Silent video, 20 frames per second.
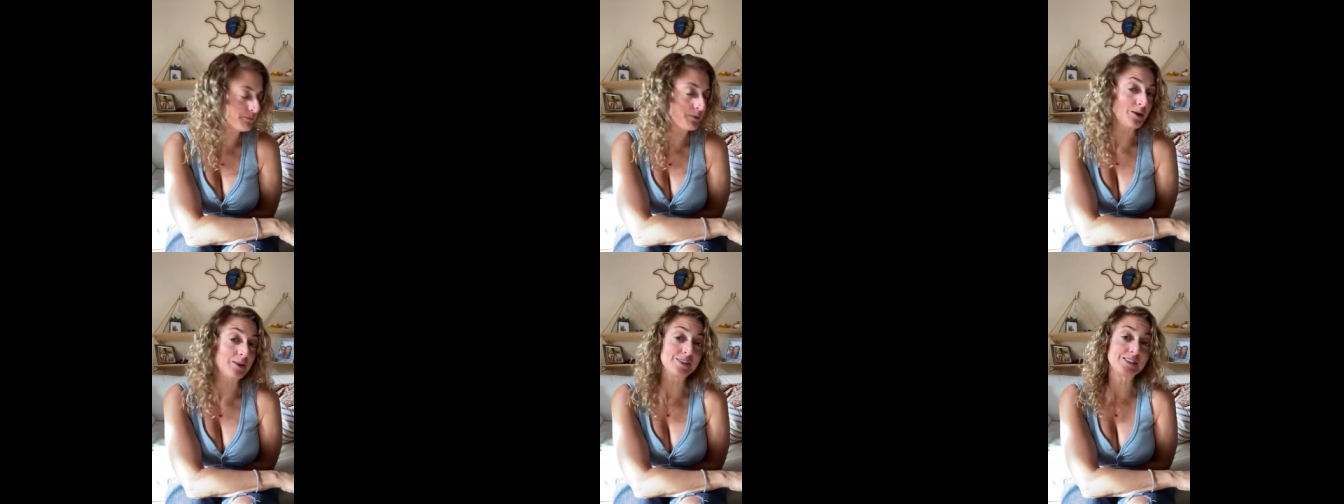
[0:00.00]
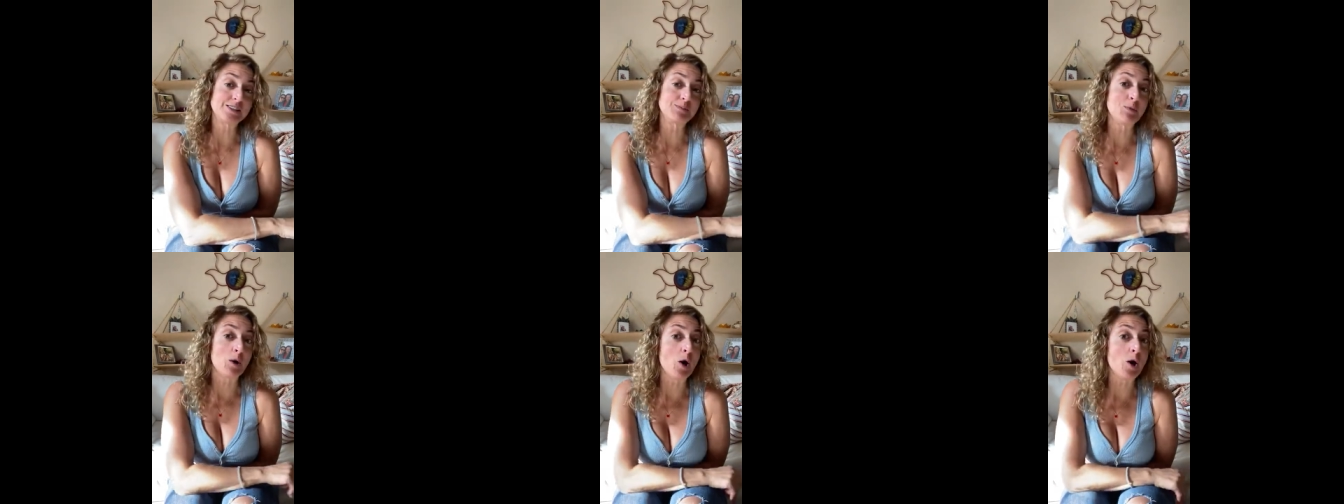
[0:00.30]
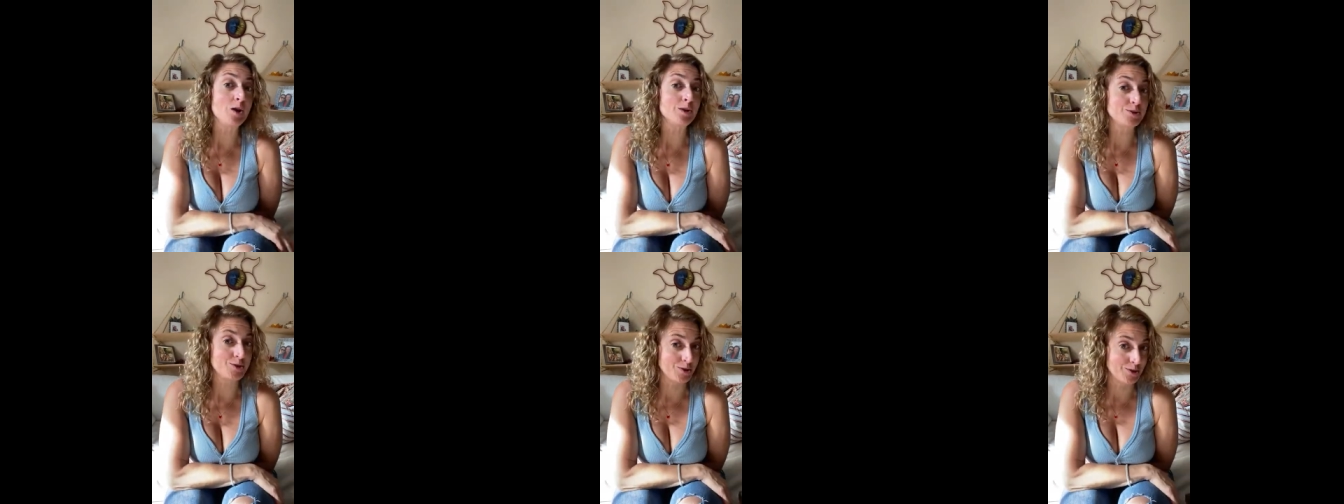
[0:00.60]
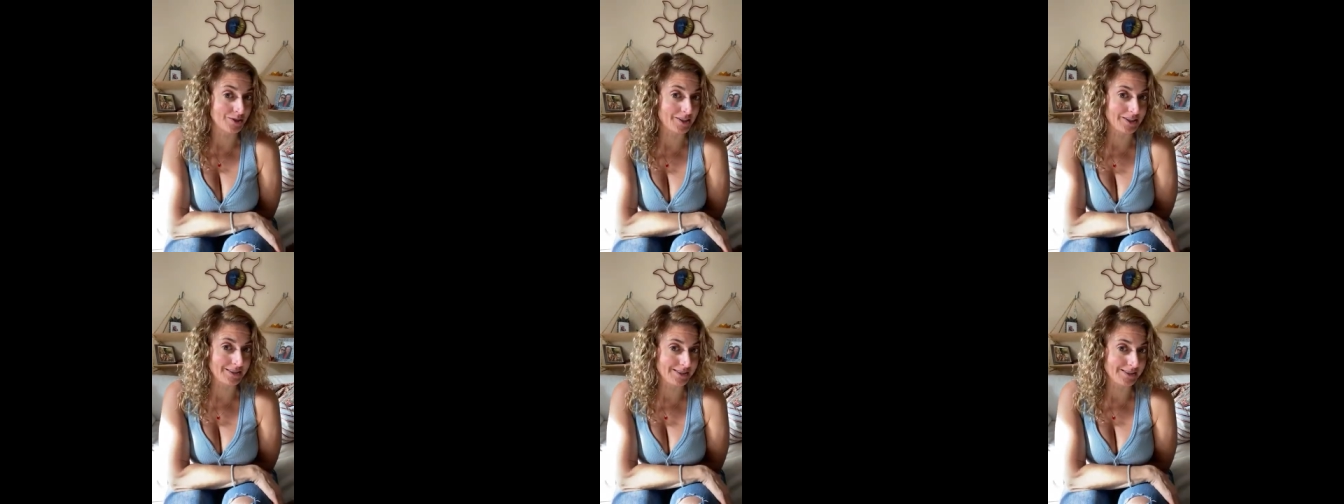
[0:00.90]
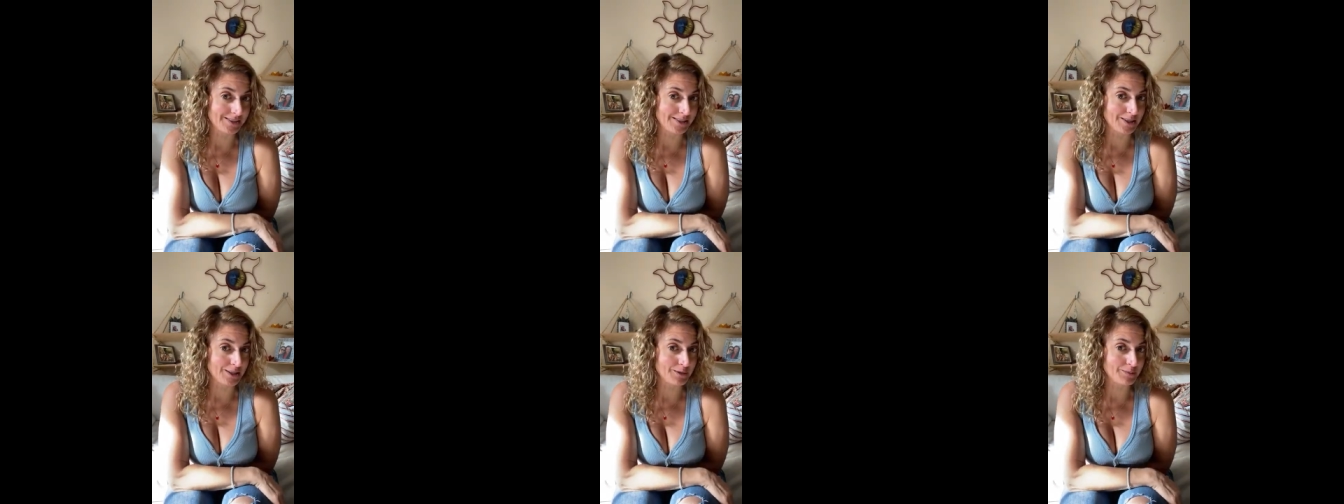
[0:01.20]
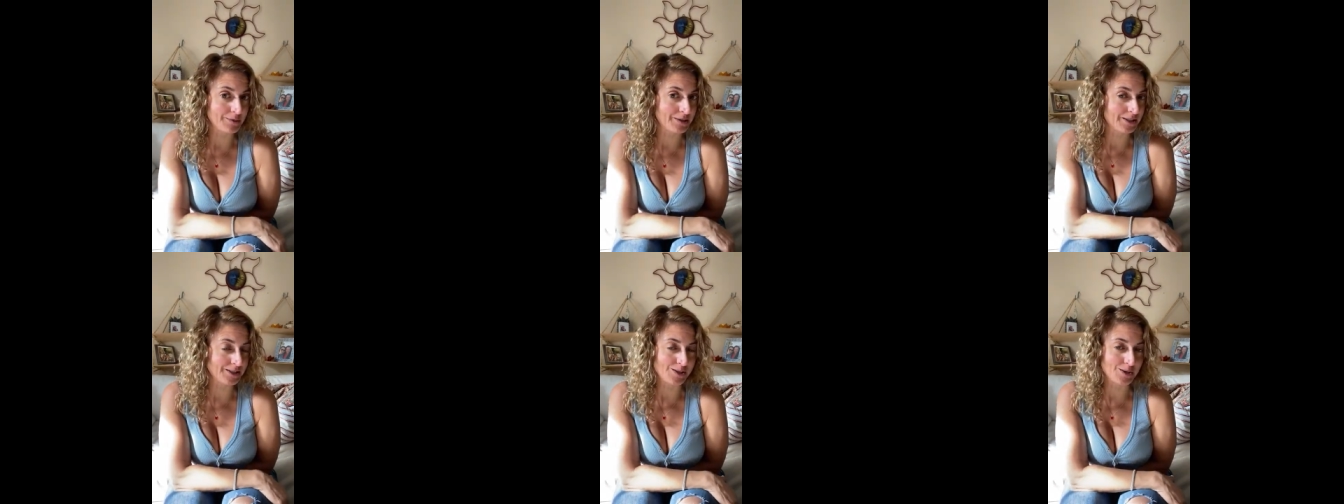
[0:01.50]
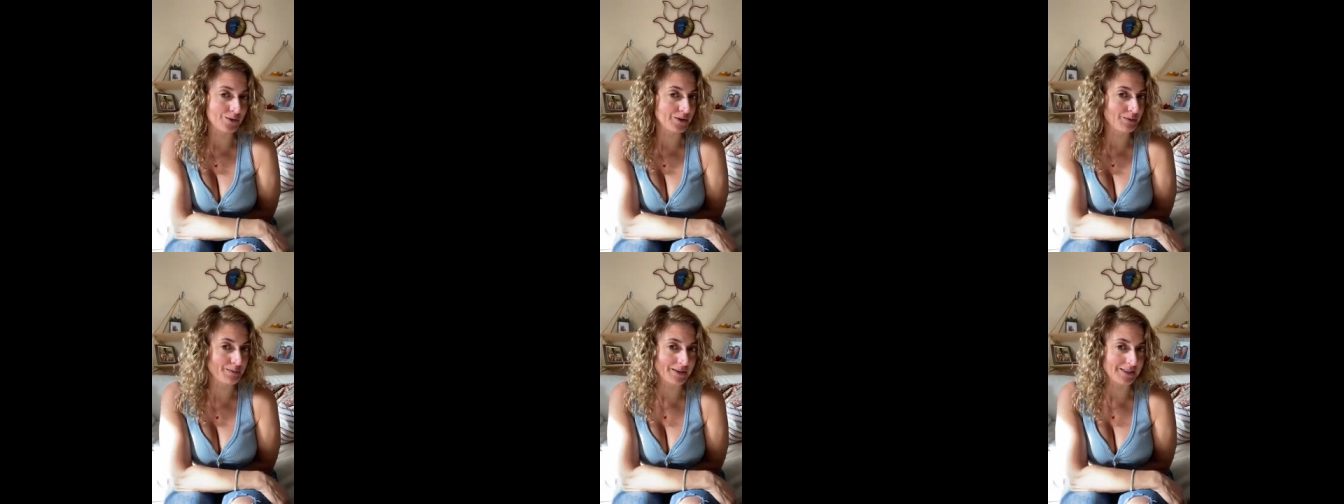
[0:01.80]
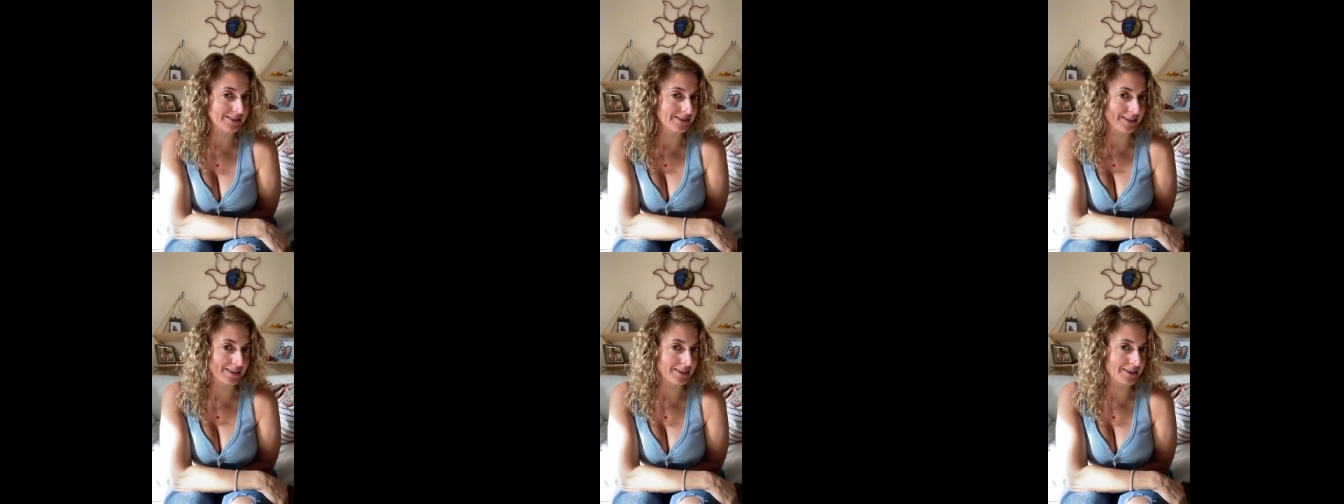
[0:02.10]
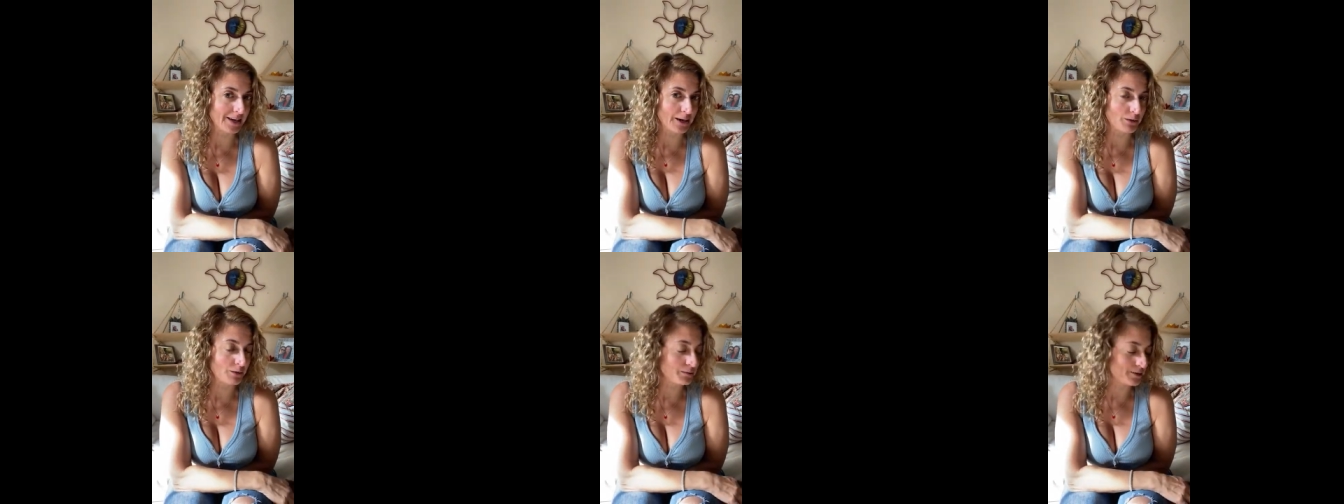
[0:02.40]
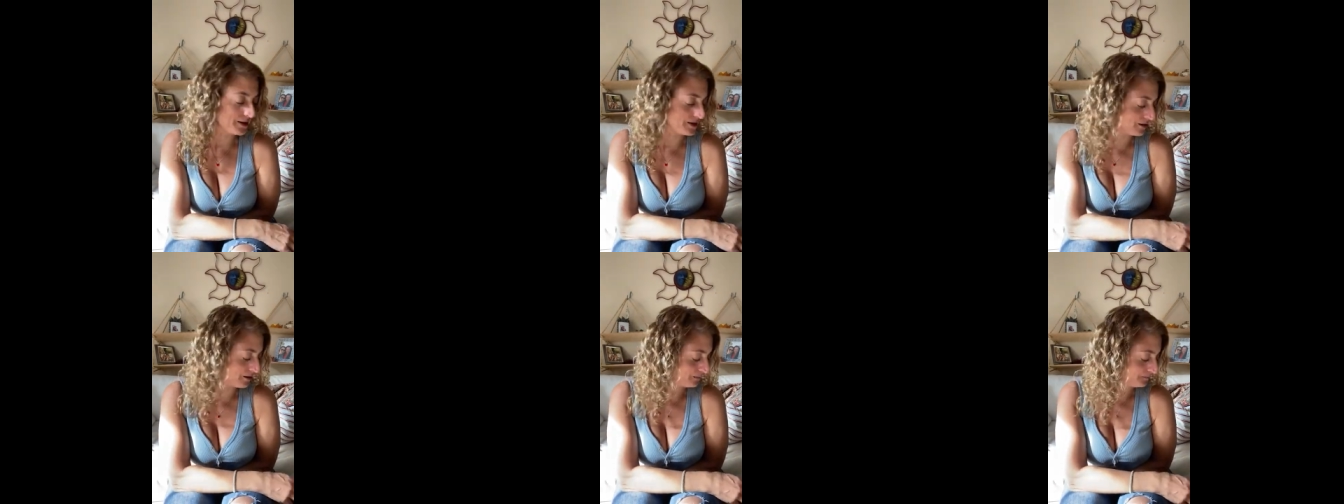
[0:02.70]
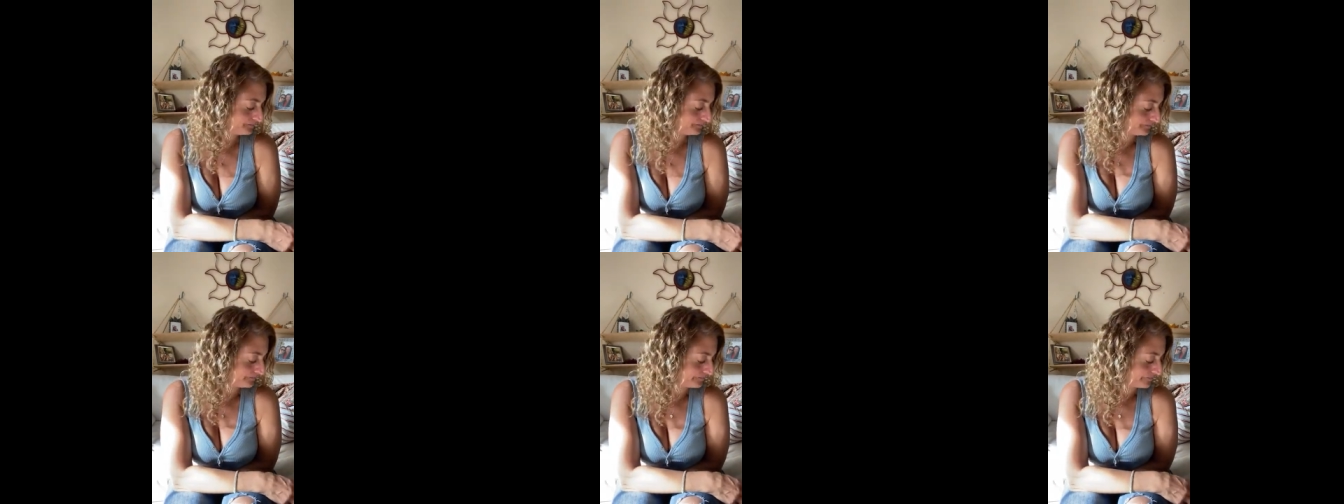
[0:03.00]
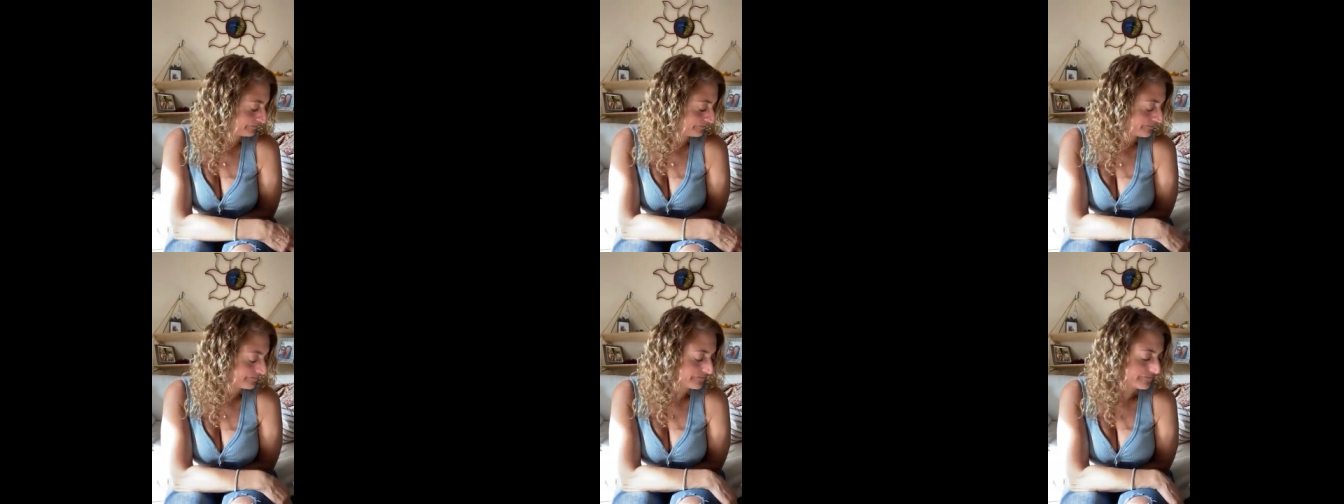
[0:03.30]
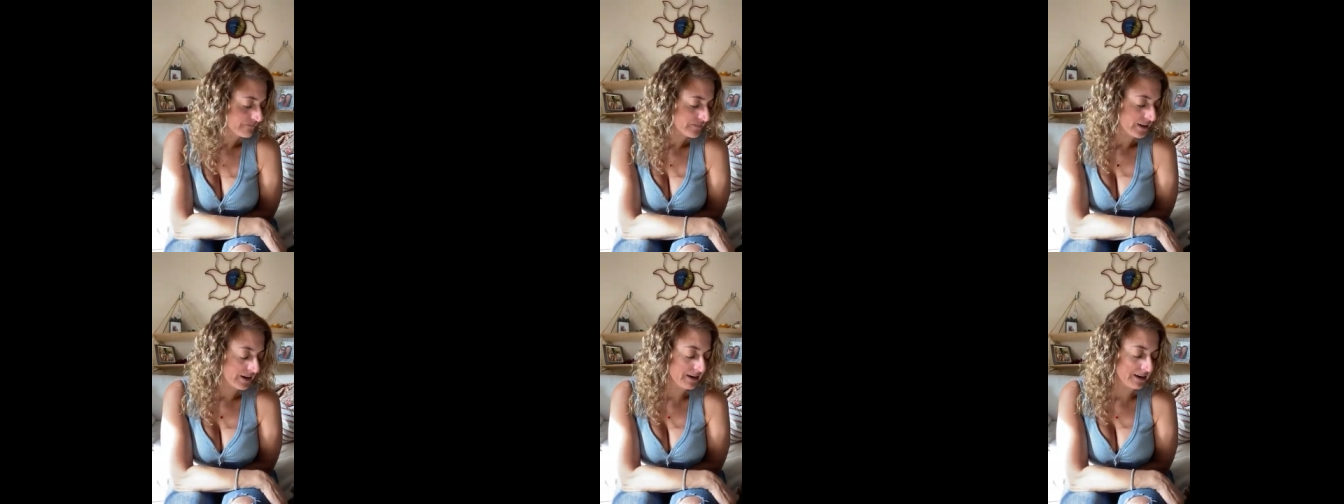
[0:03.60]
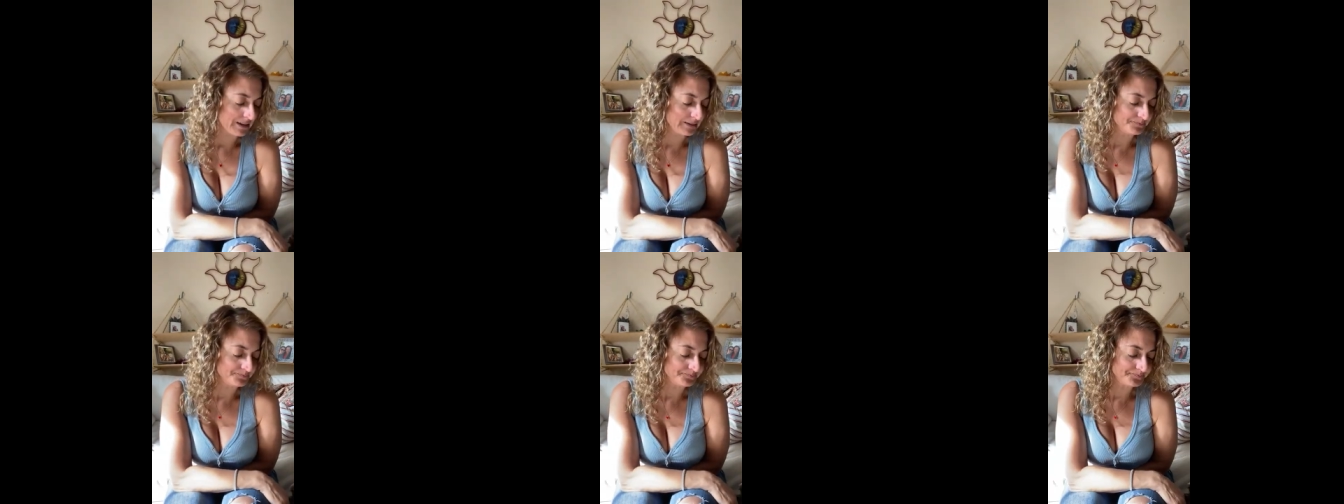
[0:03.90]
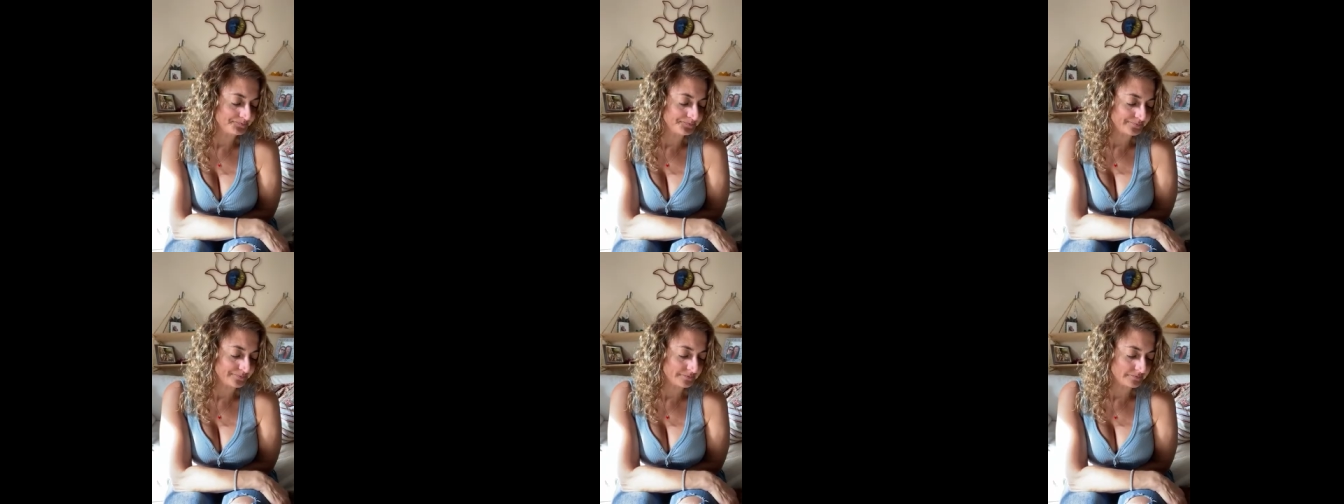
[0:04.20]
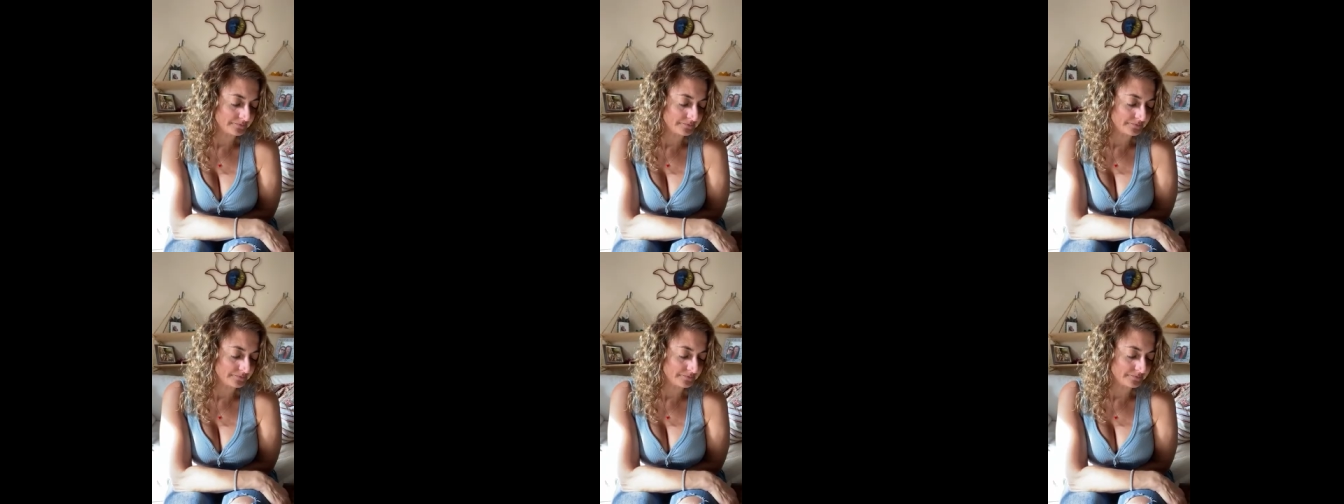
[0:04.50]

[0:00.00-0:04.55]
bought a small turkey this year because only my son and I will be here. Yes,